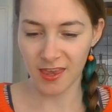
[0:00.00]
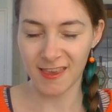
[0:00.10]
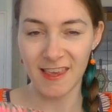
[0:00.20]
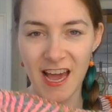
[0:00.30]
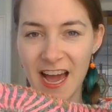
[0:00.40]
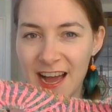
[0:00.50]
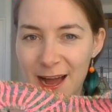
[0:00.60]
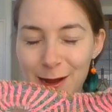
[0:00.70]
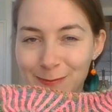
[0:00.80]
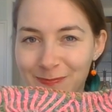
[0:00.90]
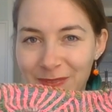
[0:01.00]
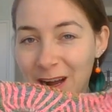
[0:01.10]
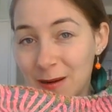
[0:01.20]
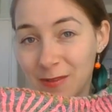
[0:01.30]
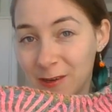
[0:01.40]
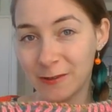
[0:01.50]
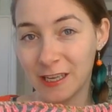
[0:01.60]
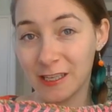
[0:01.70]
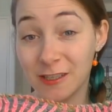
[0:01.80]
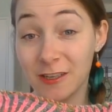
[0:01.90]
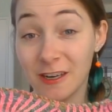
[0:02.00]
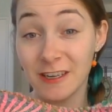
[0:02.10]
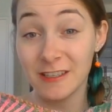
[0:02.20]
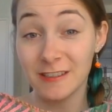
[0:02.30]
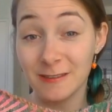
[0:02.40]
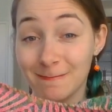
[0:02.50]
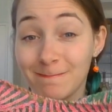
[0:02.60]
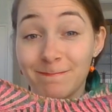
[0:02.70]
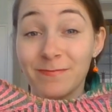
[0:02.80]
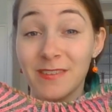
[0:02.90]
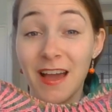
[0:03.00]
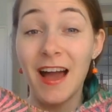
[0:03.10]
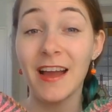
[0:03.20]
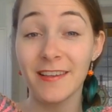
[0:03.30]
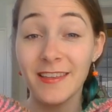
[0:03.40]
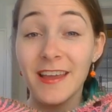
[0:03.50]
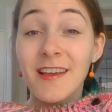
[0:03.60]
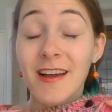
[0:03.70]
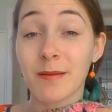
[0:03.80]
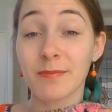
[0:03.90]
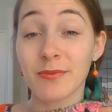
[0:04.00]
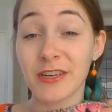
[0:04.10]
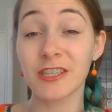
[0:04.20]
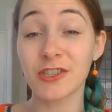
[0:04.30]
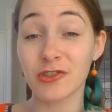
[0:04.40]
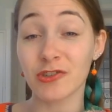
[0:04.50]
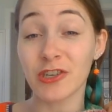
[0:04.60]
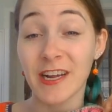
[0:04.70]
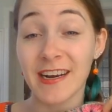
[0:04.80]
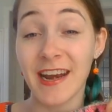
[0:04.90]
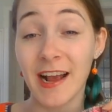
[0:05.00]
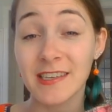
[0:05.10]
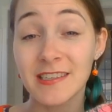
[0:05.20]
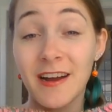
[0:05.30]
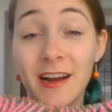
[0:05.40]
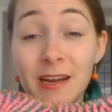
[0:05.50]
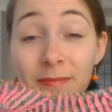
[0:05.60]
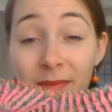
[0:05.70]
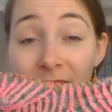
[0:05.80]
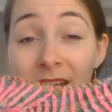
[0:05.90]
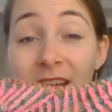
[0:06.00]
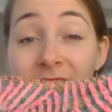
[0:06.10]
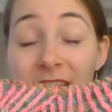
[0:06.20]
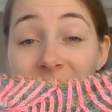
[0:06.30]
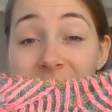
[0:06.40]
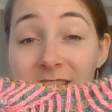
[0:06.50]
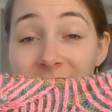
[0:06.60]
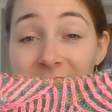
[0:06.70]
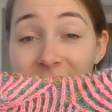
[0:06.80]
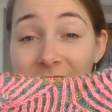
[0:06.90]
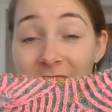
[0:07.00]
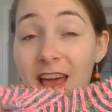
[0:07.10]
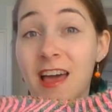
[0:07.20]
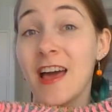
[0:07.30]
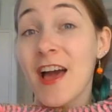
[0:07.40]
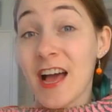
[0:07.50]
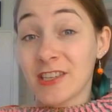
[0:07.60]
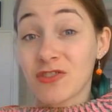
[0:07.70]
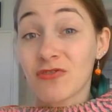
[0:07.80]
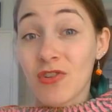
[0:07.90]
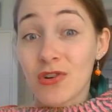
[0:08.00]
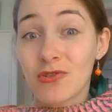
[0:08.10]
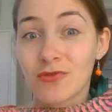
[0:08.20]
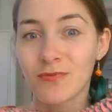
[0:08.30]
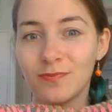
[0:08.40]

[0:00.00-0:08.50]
yeah, I'm loving it, you guys. I'm pretty sure that next time this has grown.